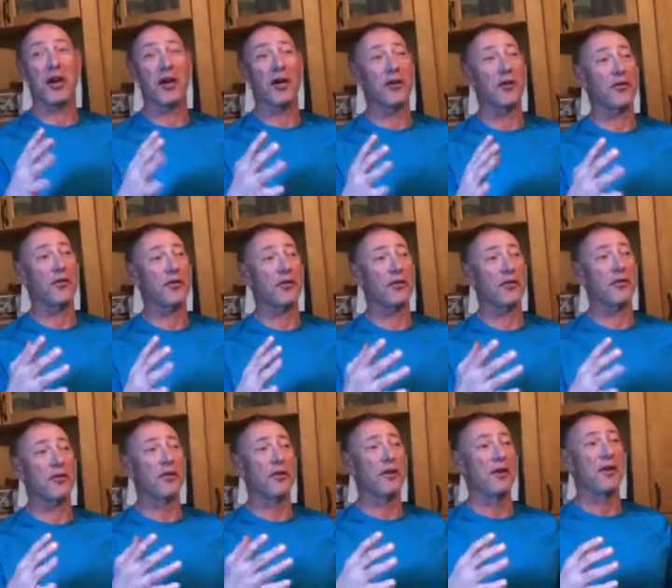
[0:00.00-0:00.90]
Yeah, it
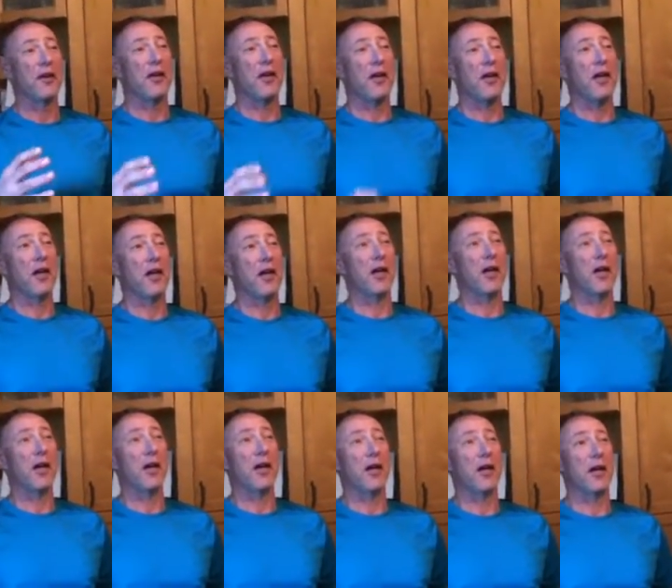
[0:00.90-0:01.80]
was rough.
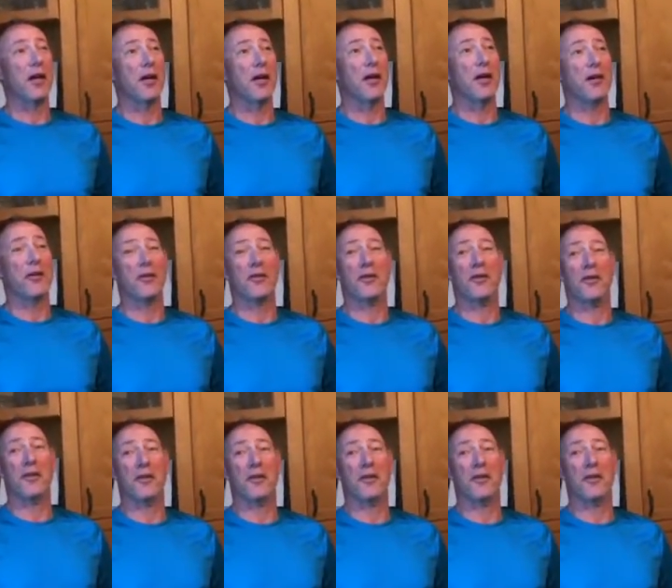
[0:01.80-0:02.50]
Were we on?